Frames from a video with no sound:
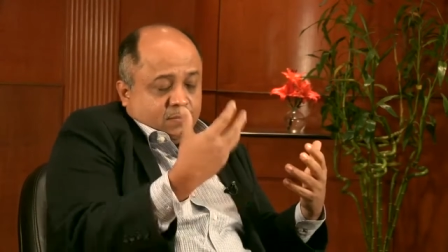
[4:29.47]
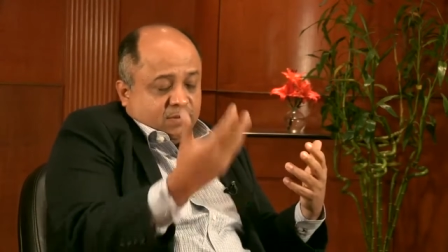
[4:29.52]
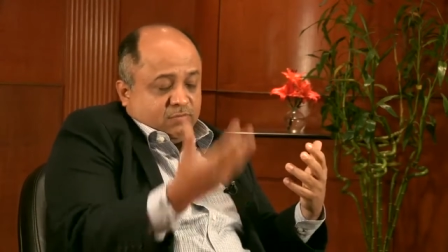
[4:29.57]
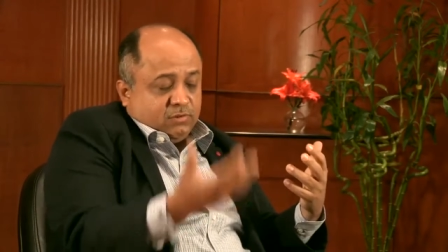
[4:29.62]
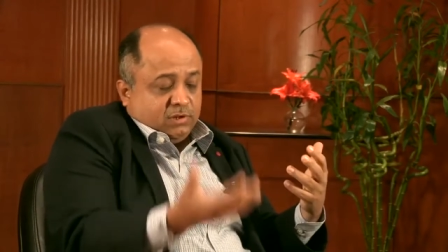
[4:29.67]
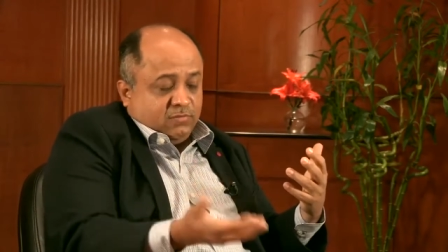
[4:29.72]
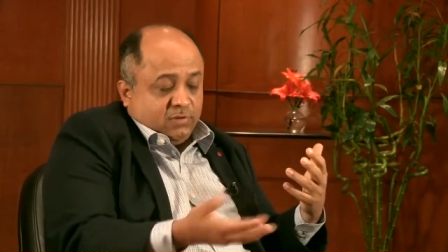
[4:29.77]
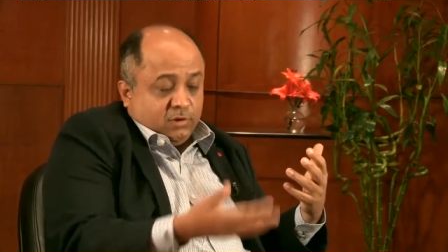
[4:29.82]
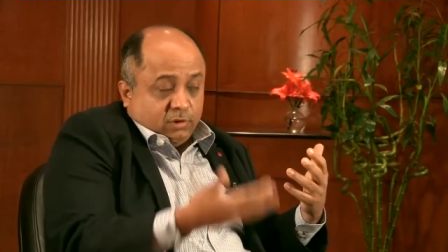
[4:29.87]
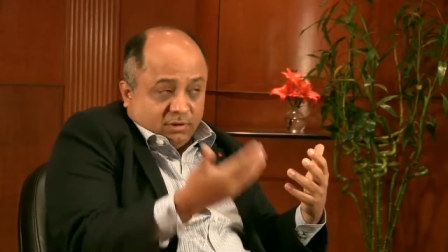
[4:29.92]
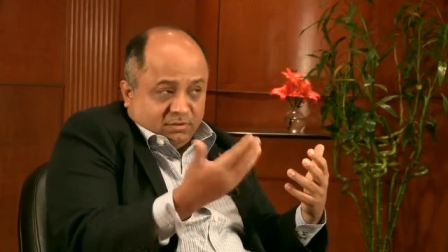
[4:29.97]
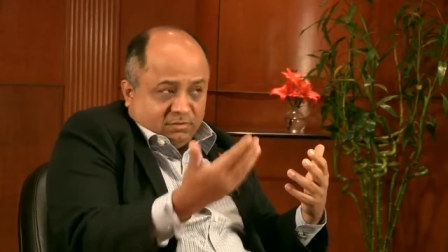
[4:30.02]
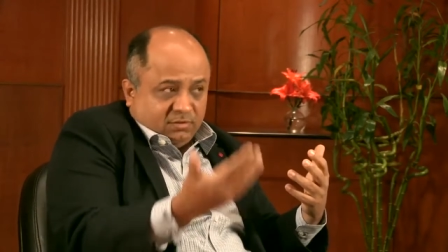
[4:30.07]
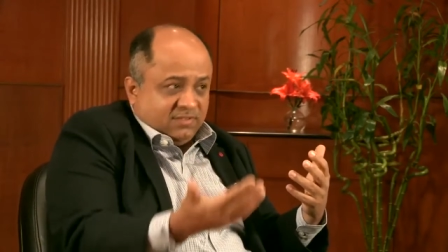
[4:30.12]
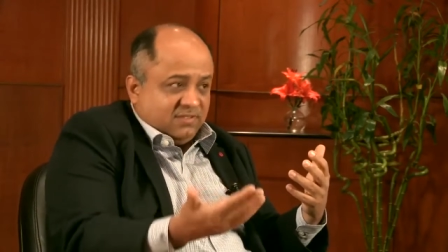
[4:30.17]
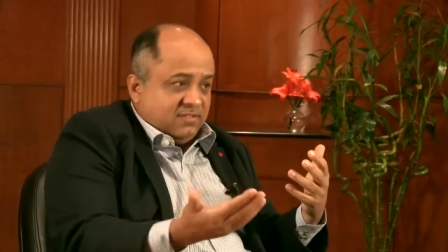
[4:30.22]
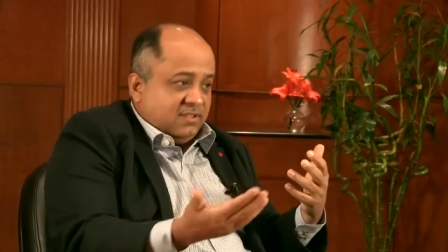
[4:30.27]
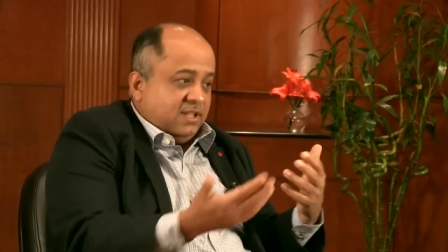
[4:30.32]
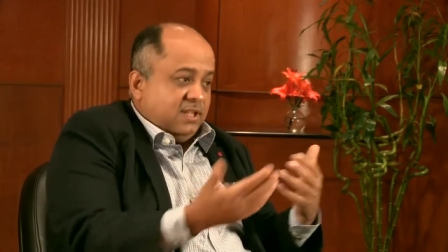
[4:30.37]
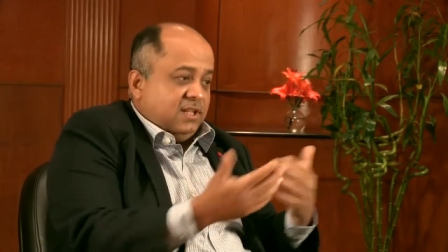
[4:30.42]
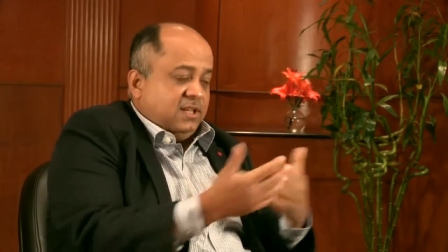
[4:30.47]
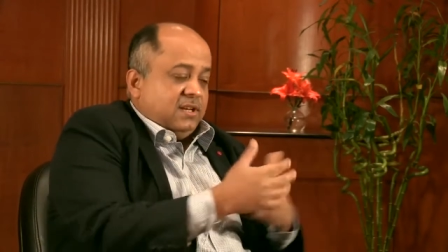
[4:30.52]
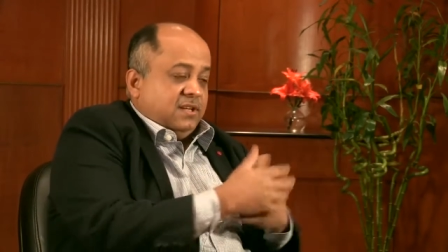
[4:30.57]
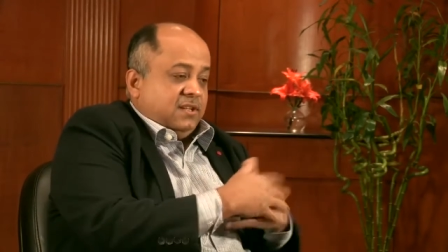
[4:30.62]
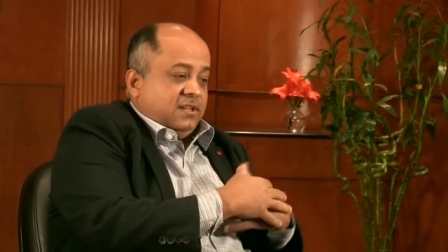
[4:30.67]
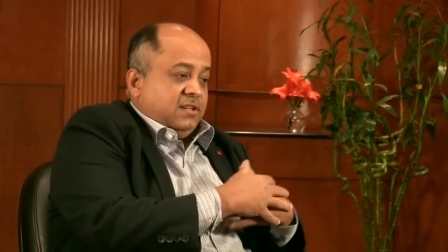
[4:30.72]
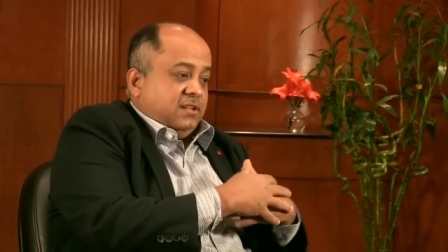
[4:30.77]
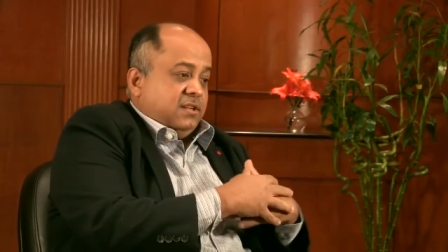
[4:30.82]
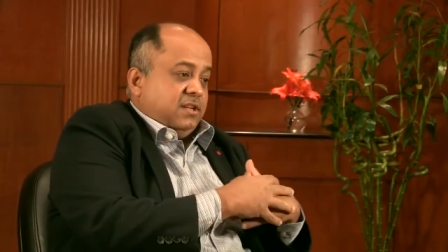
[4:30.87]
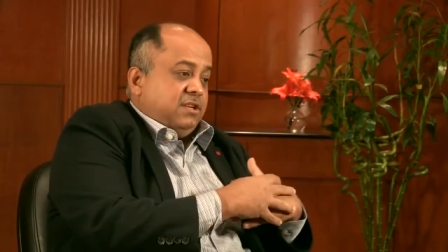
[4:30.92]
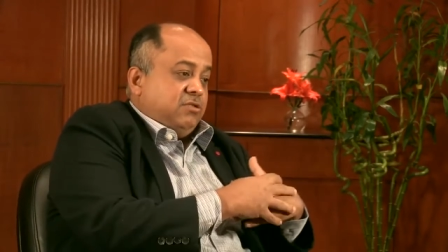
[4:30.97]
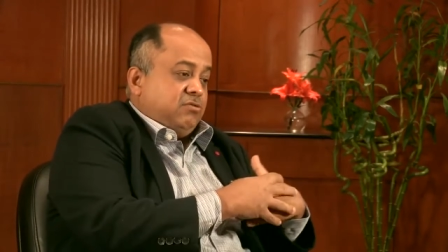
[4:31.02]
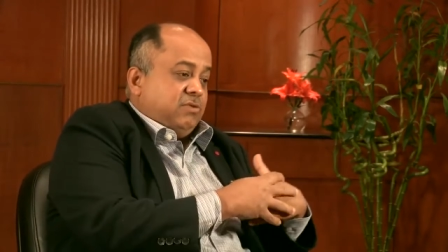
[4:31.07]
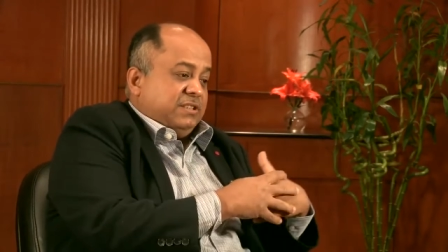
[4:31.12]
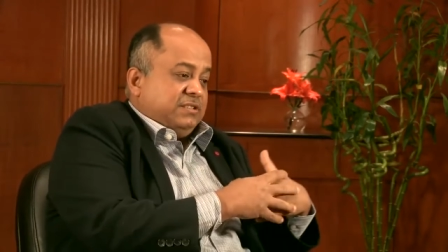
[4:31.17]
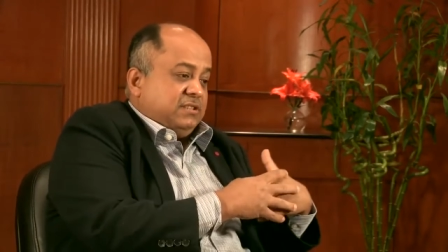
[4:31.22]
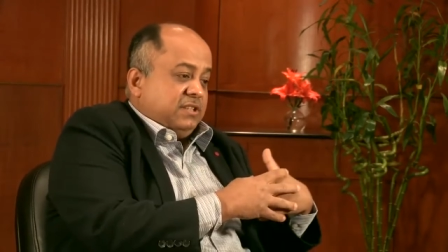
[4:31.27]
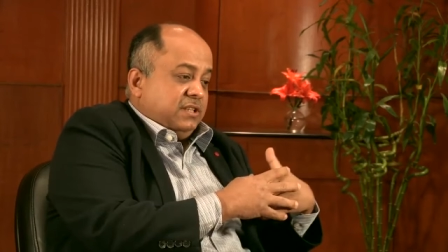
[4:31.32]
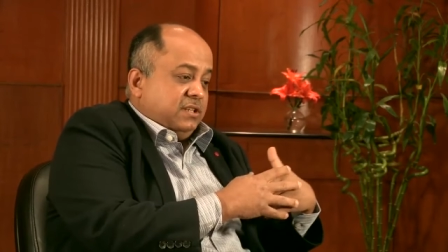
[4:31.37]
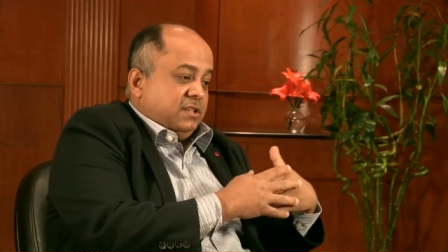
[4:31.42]
But what we also see an
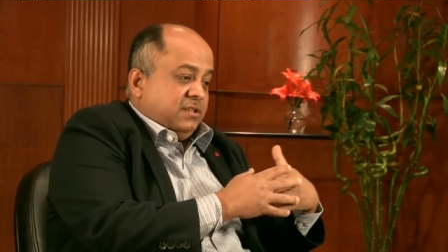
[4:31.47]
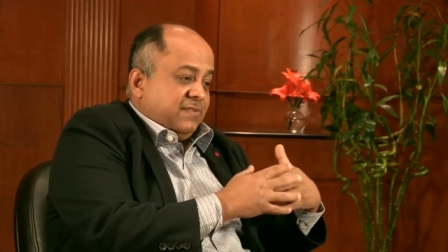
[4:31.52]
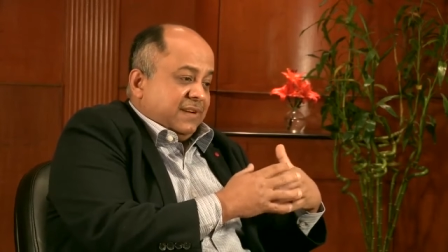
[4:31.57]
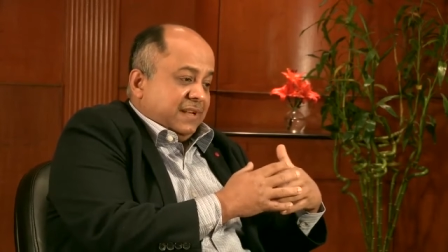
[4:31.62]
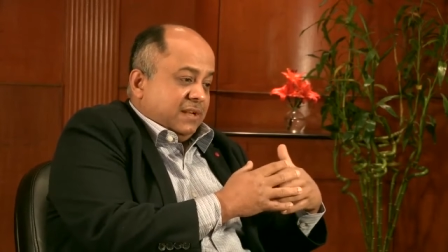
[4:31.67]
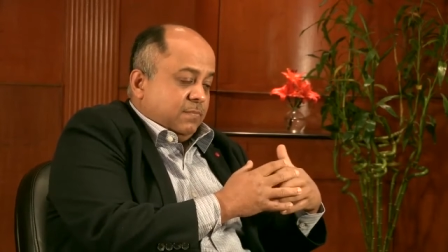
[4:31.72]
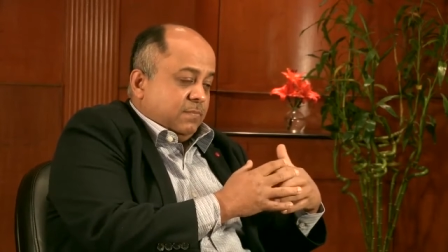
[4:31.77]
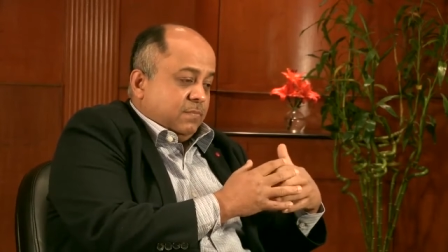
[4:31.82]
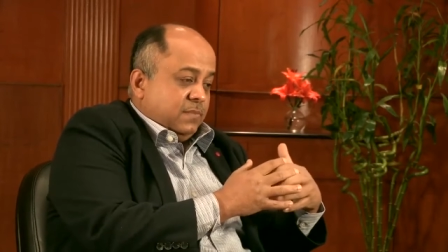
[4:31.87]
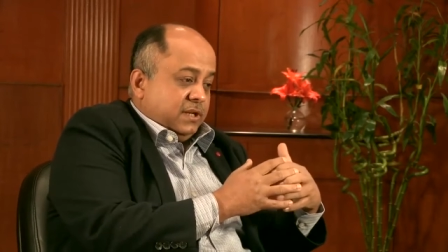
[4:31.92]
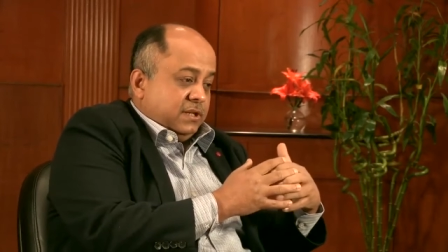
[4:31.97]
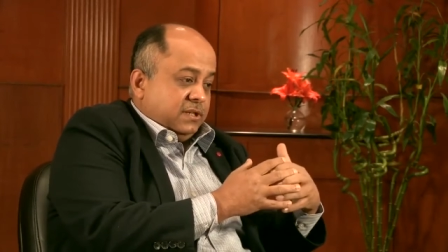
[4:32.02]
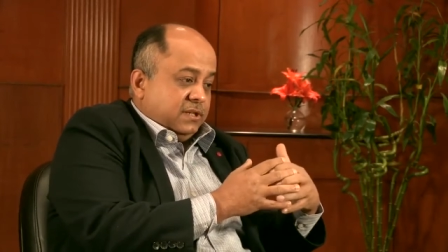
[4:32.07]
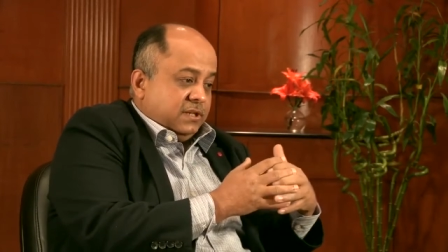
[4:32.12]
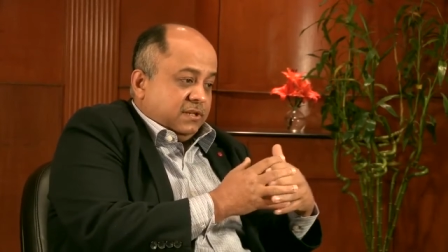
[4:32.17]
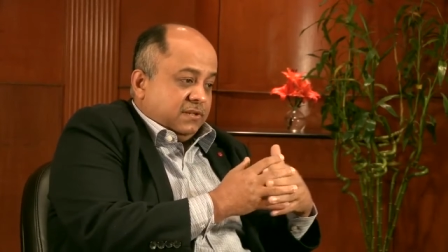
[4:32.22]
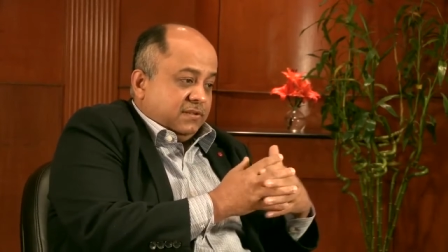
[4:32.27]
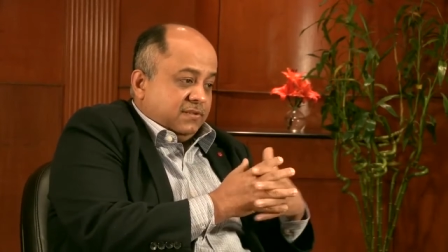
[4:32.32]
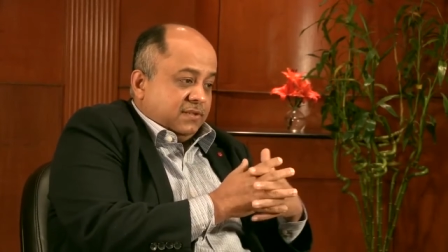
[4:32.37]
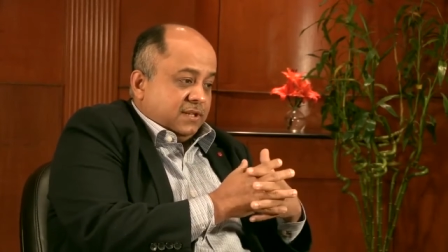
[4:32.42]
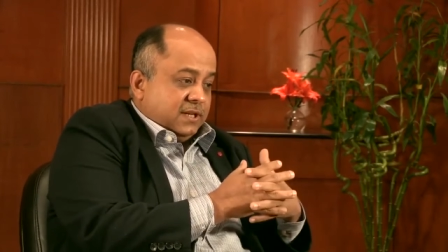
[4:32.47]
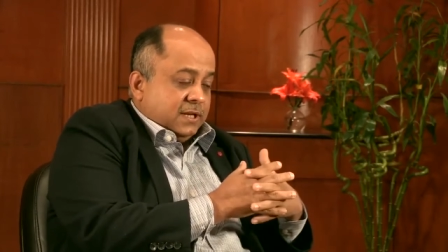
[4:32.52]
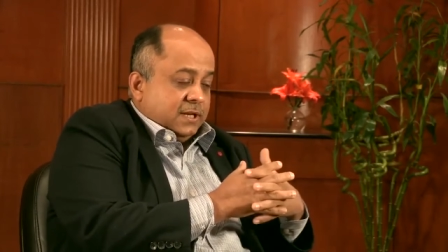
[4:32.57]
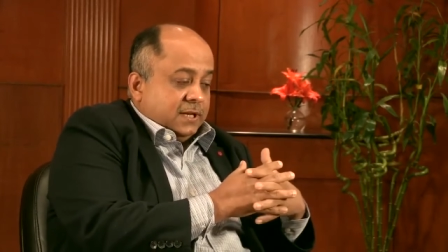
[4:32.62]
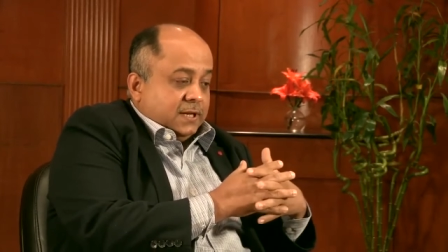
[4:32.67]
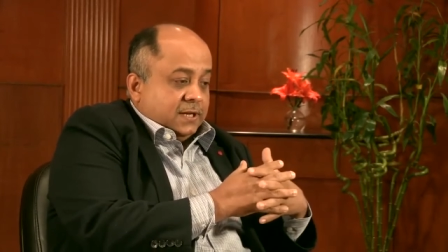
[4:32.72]
interesting development is